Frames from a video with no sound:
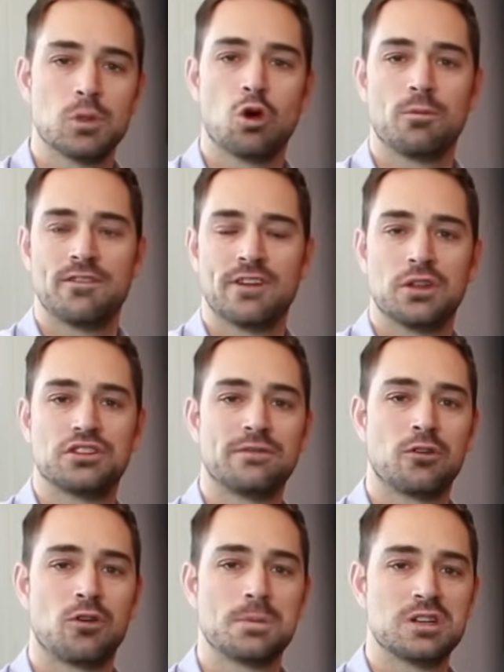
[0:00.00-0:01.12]
Hope you found this
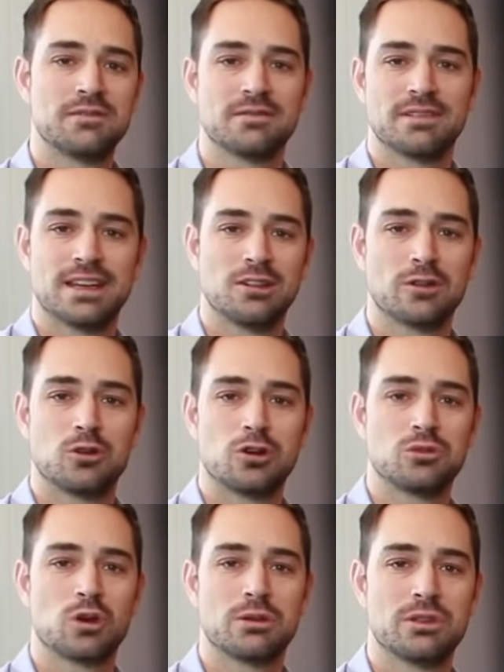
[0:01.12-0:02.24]
informative and look forward
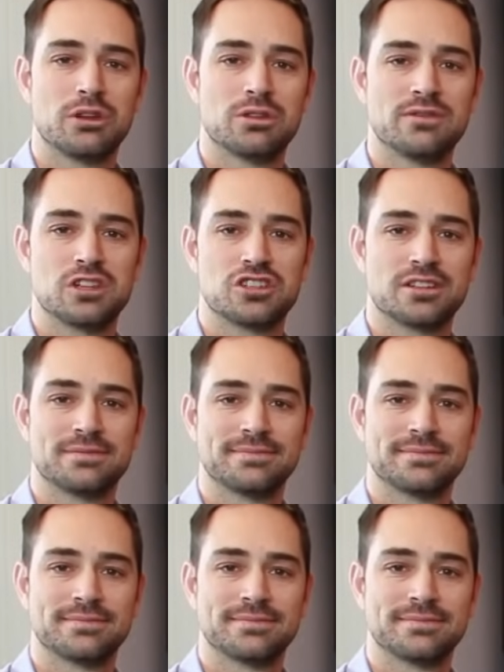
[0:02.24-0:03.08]
to working with you in the future.